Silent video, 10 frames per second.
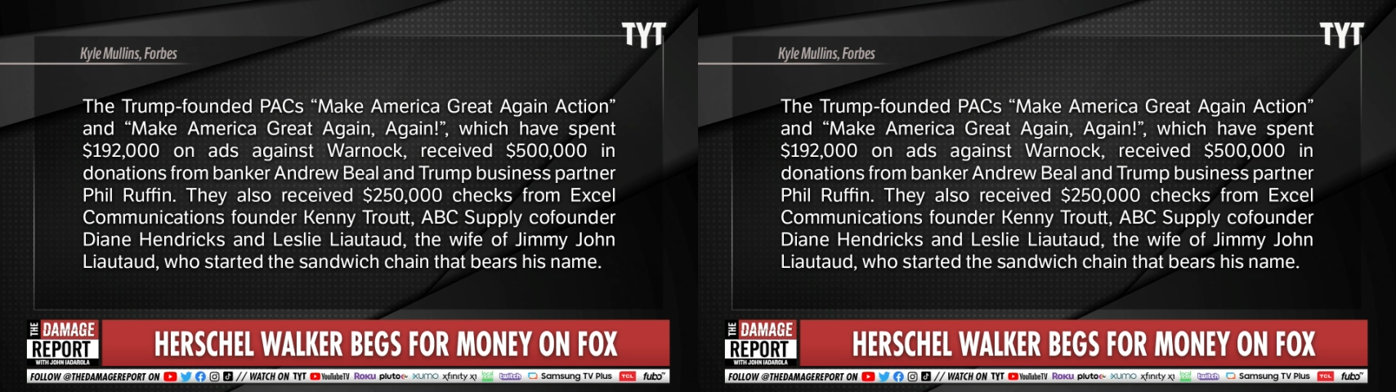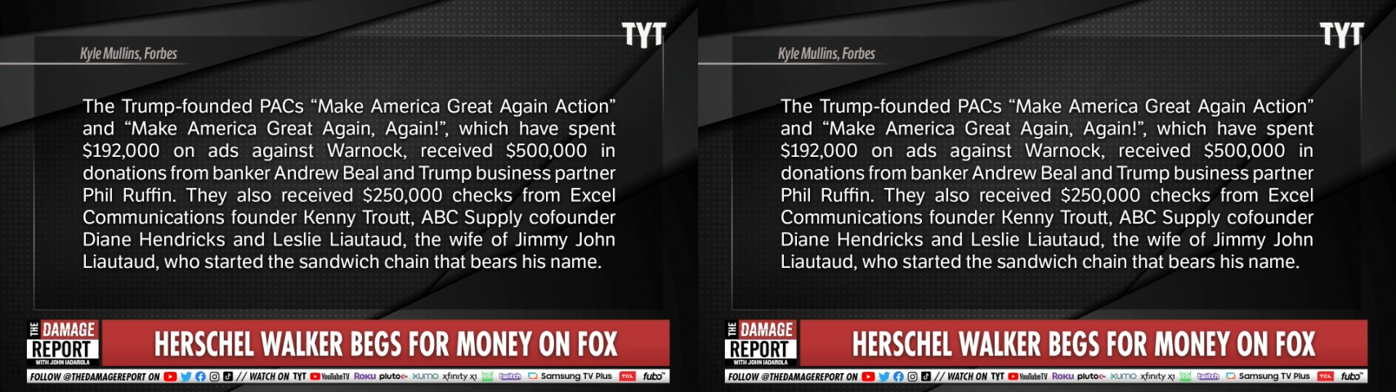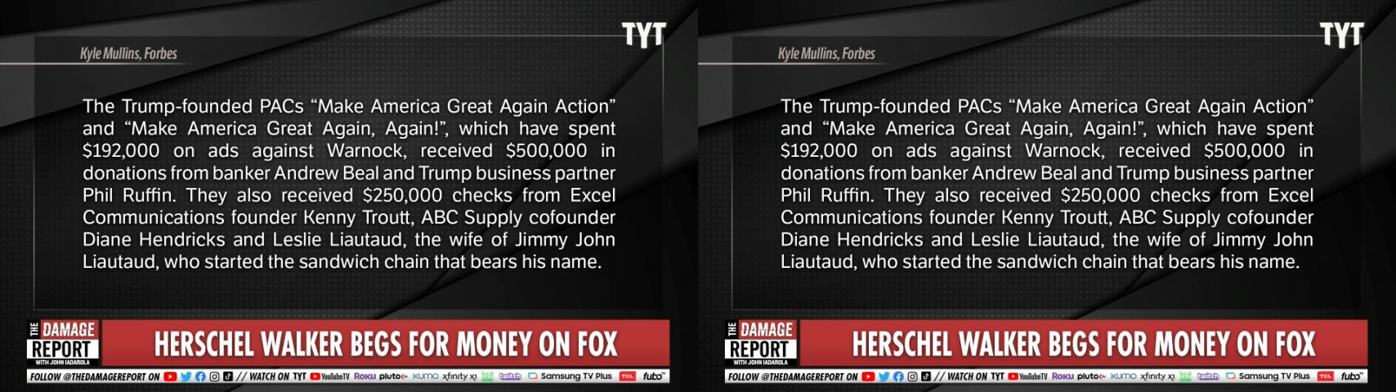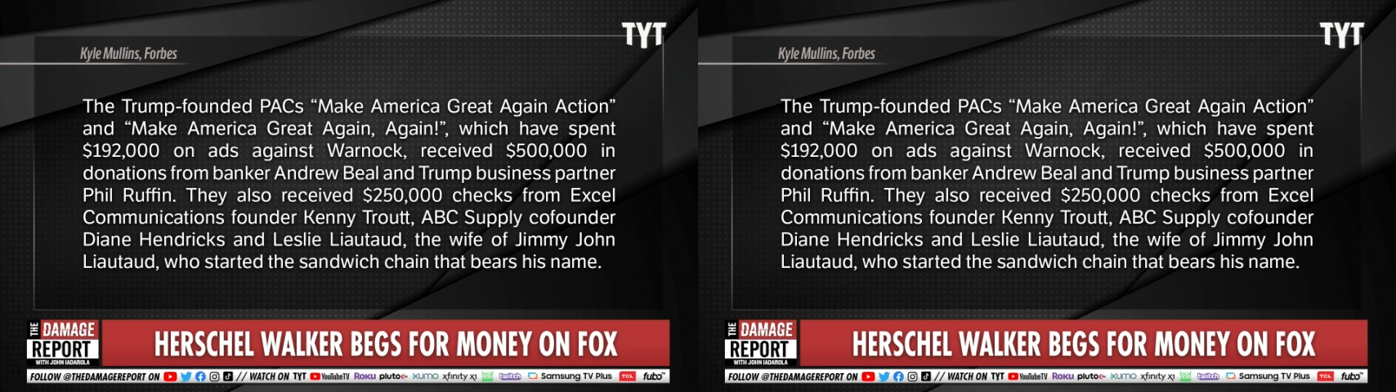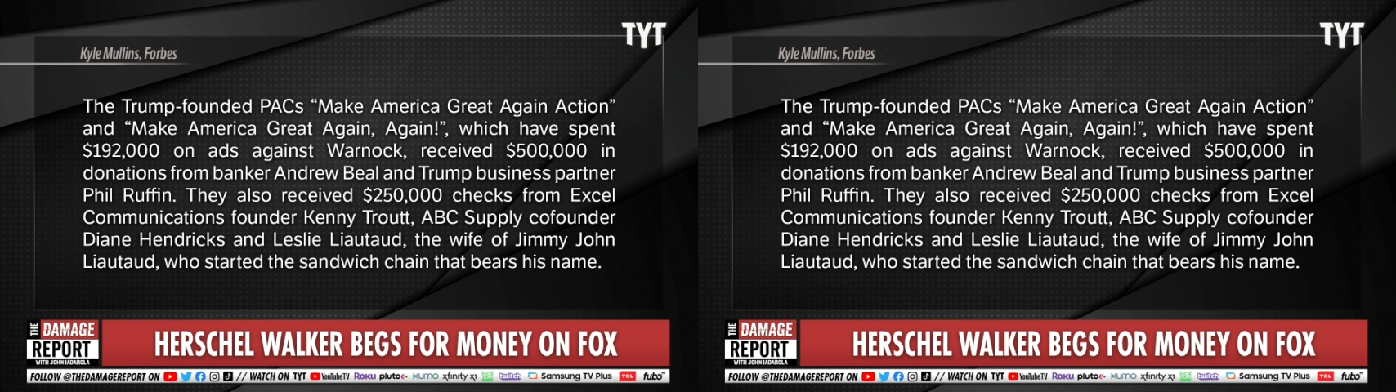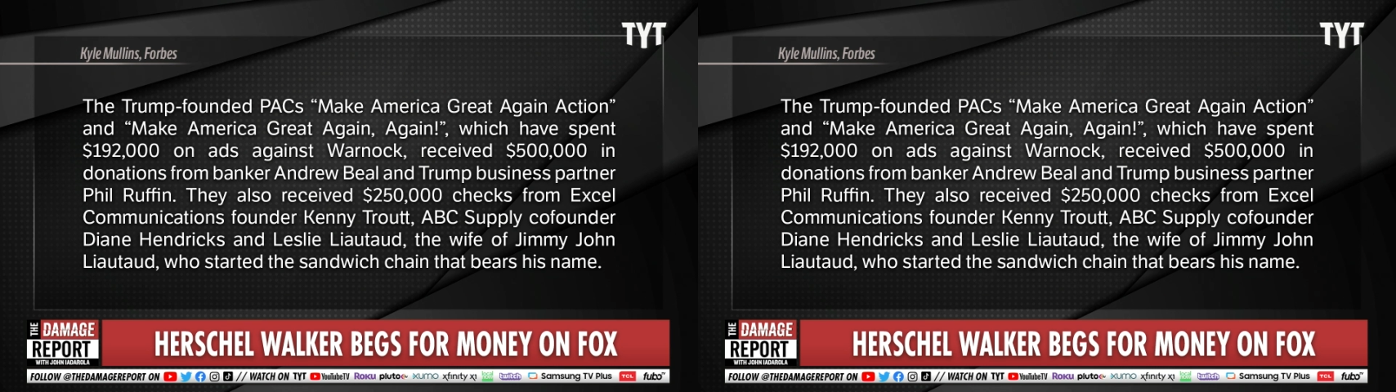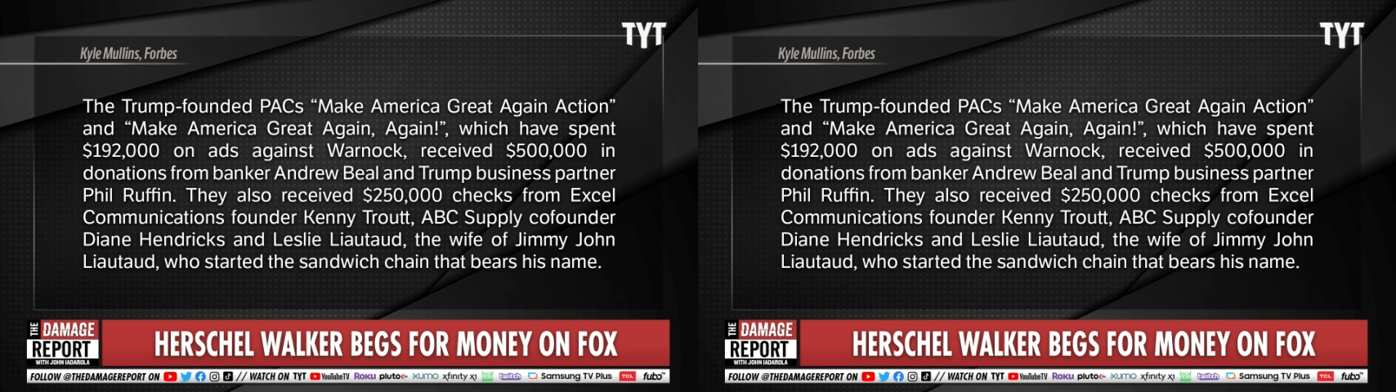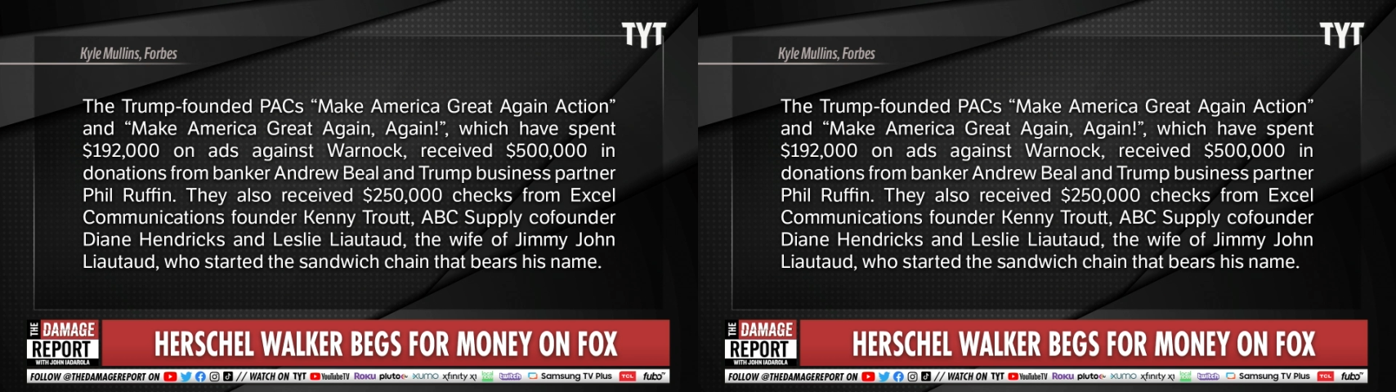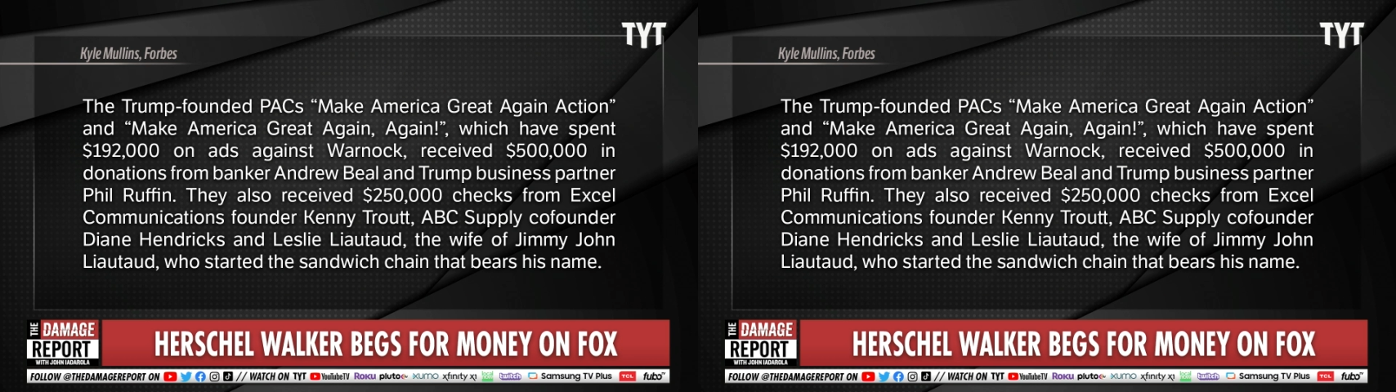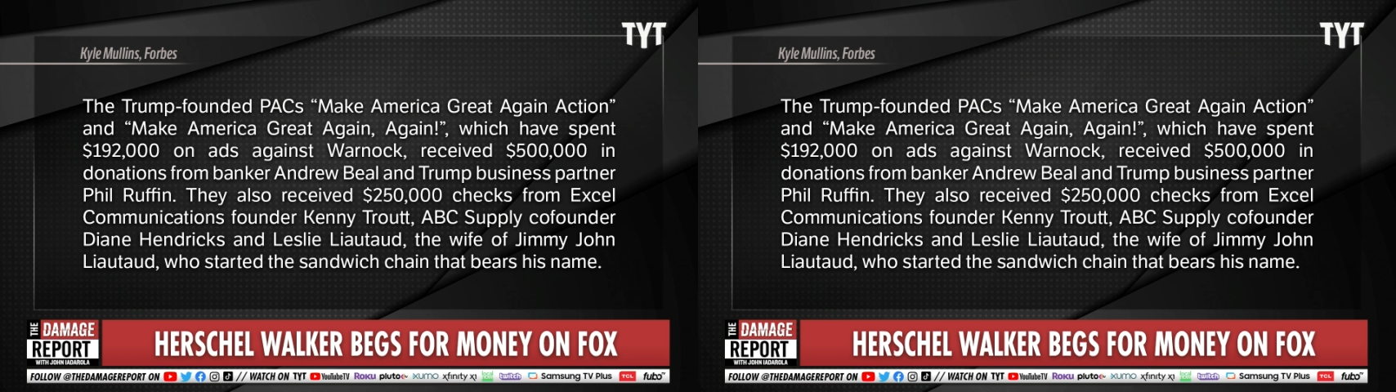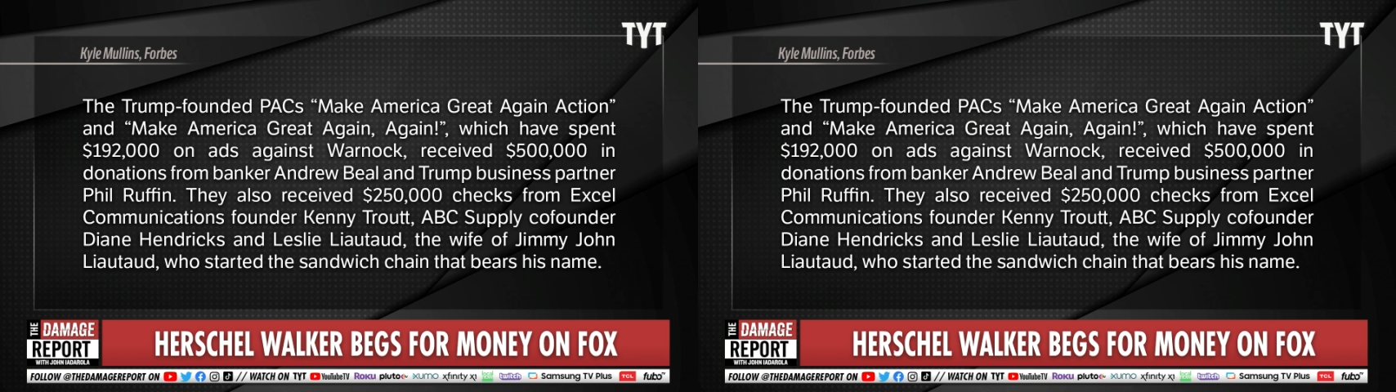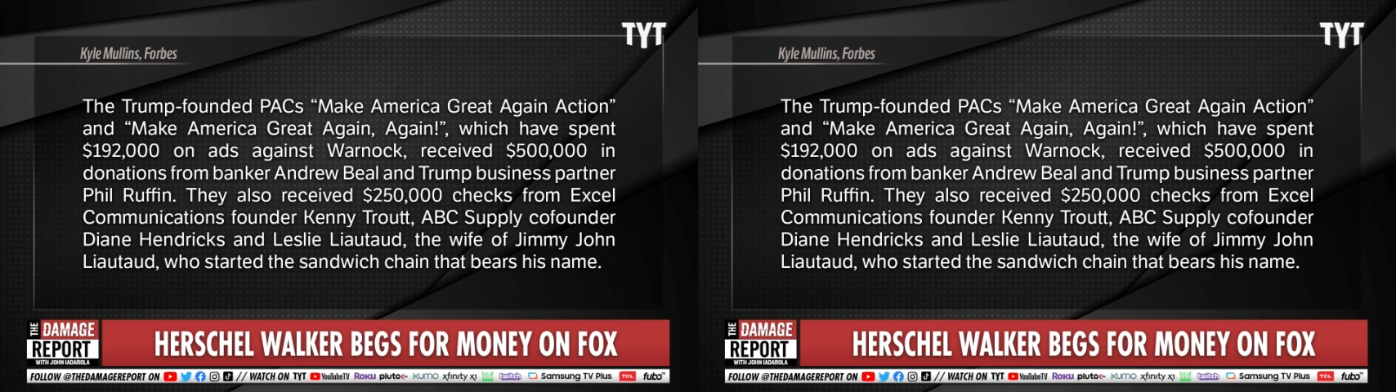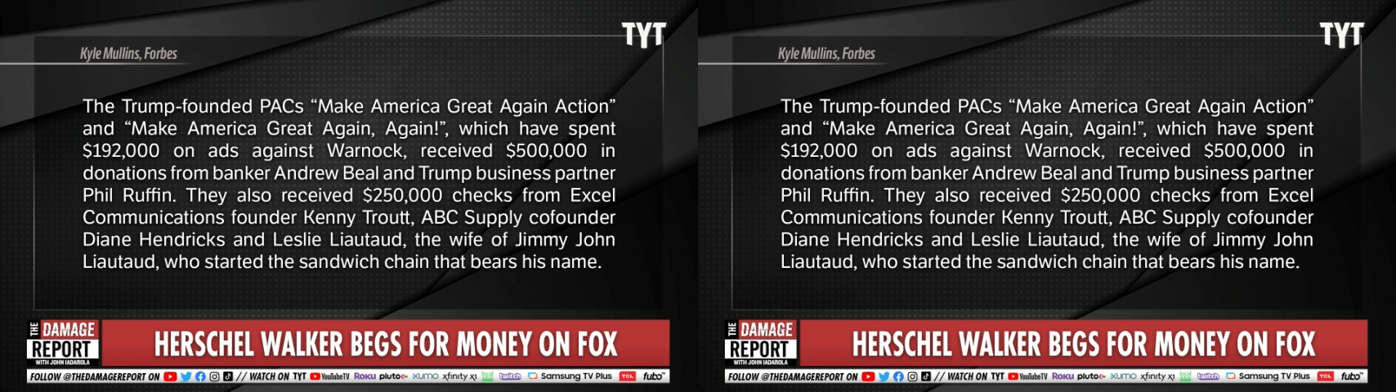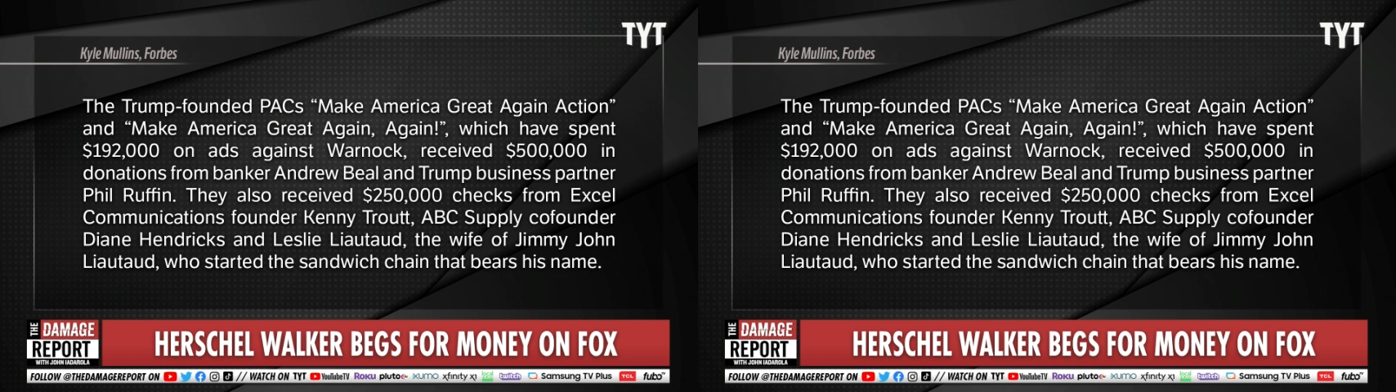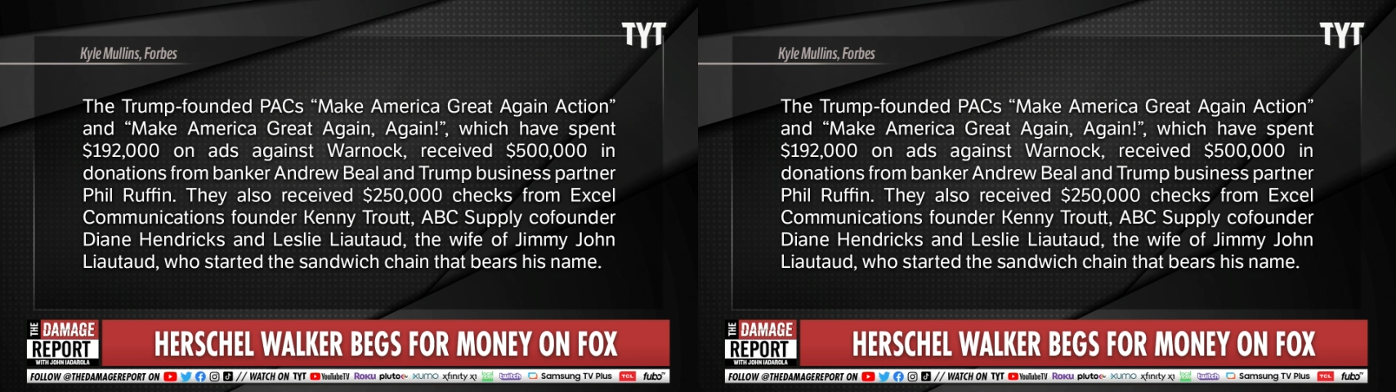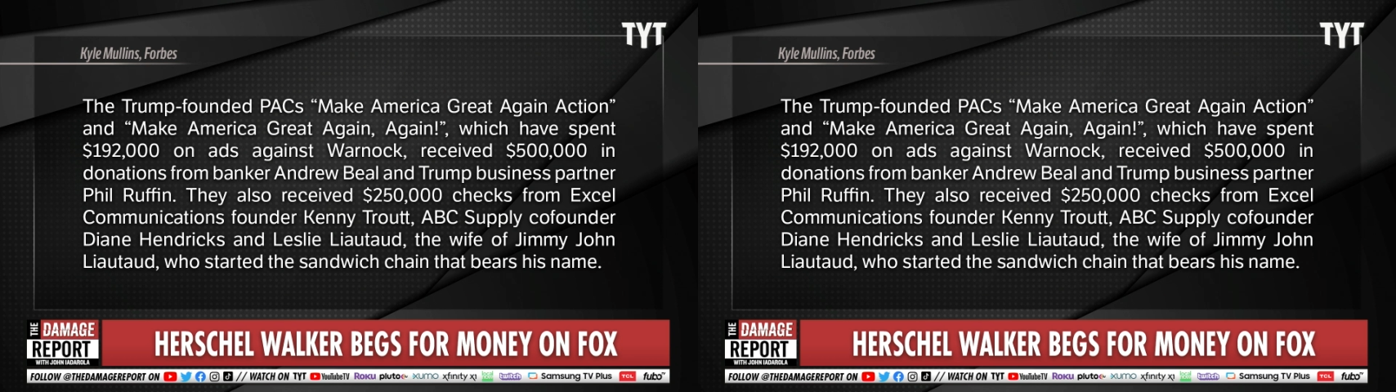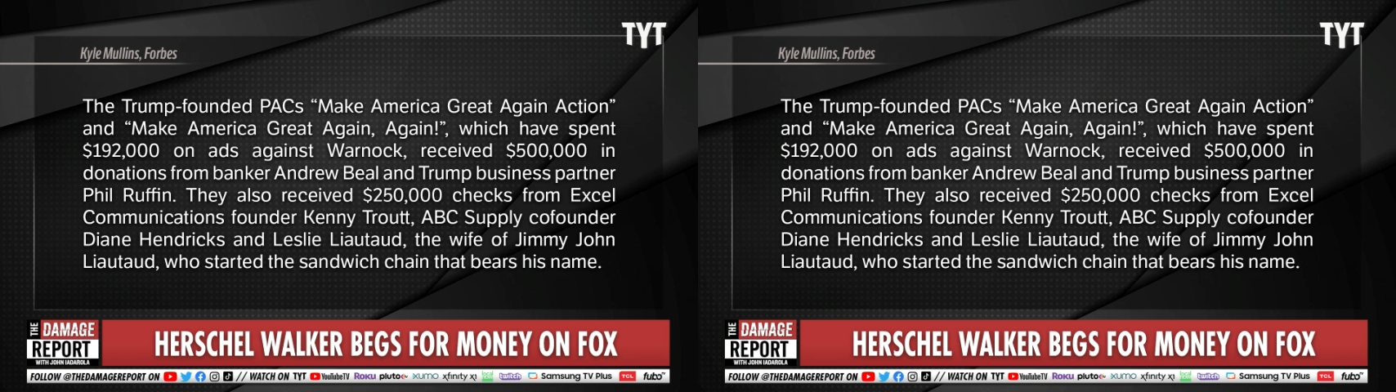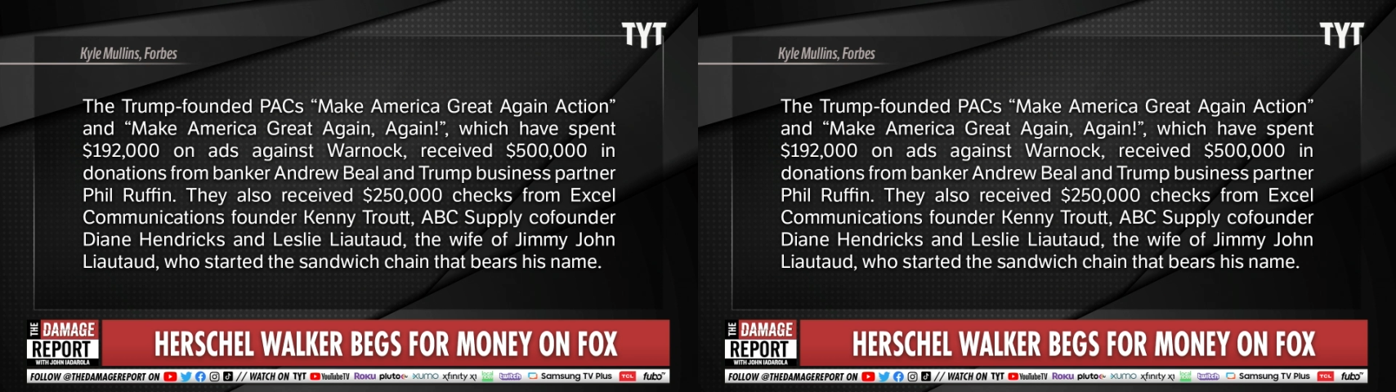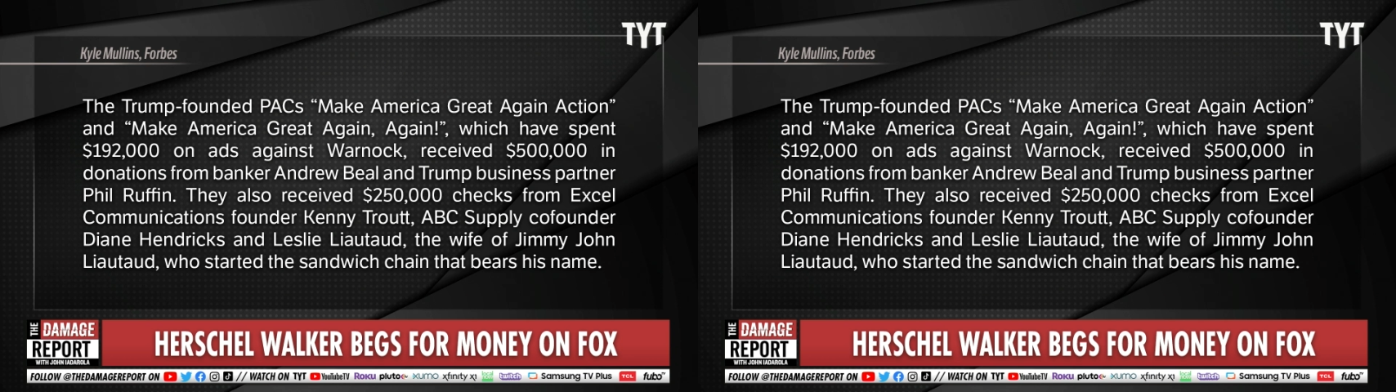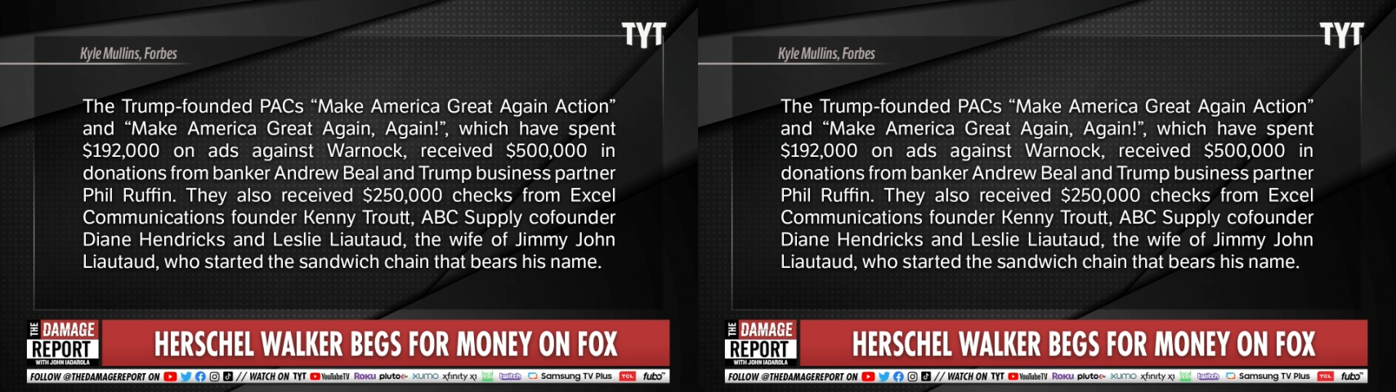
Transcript: [unreadable: no face in view]